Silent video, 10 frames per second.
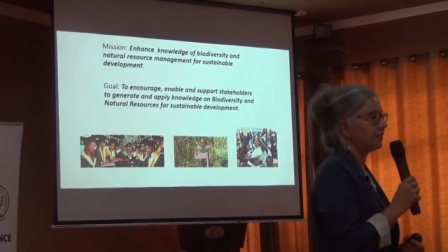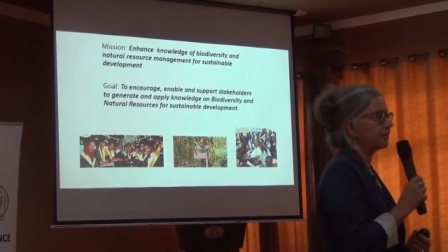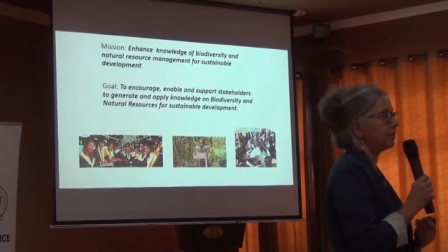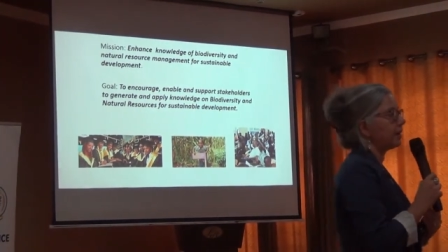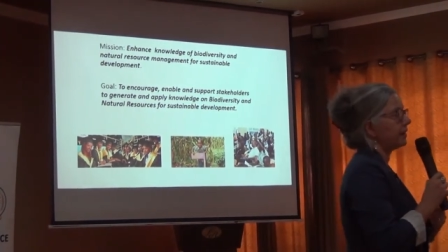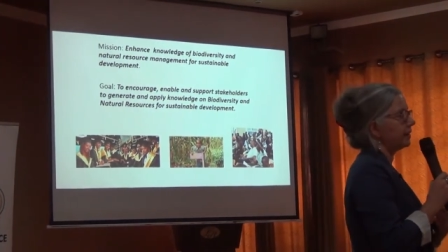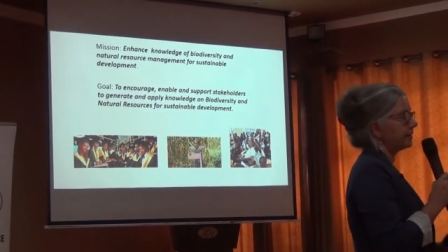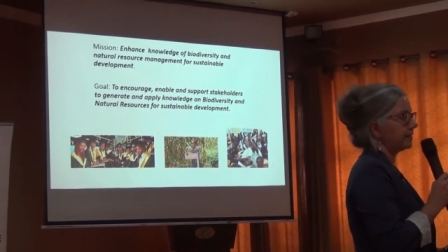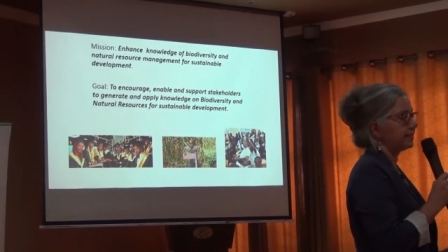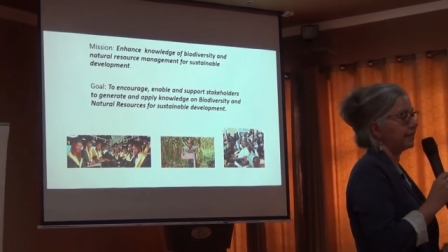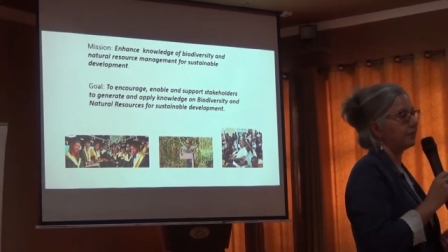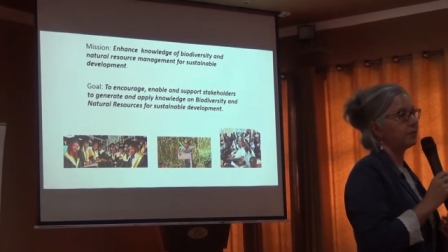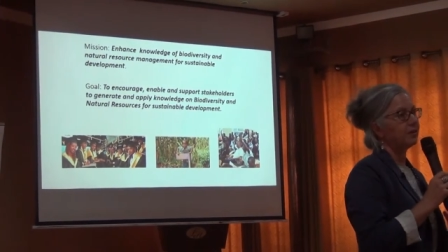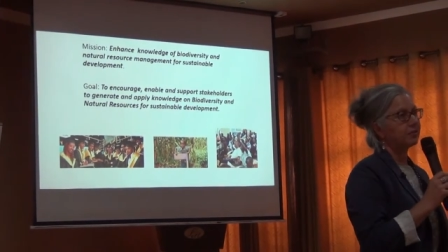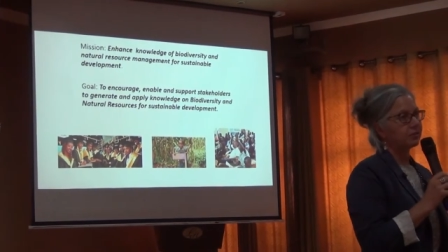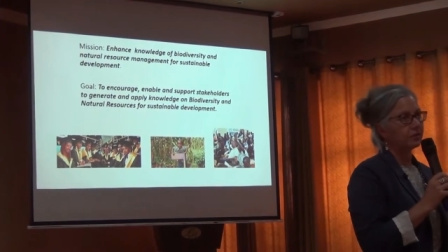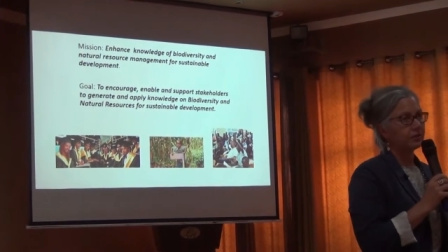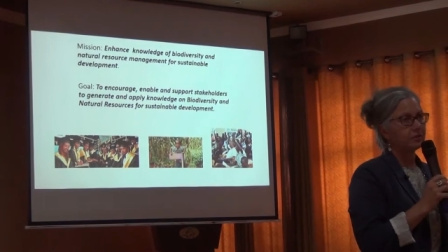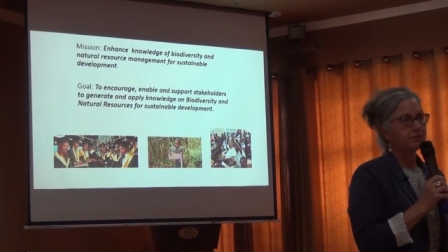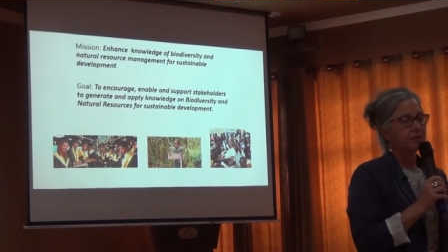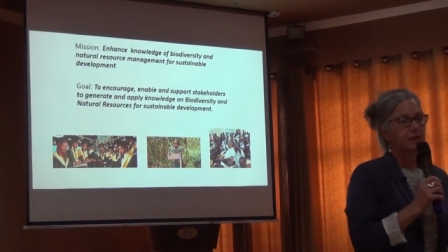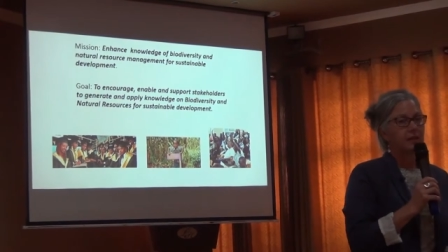So I like to say that we serve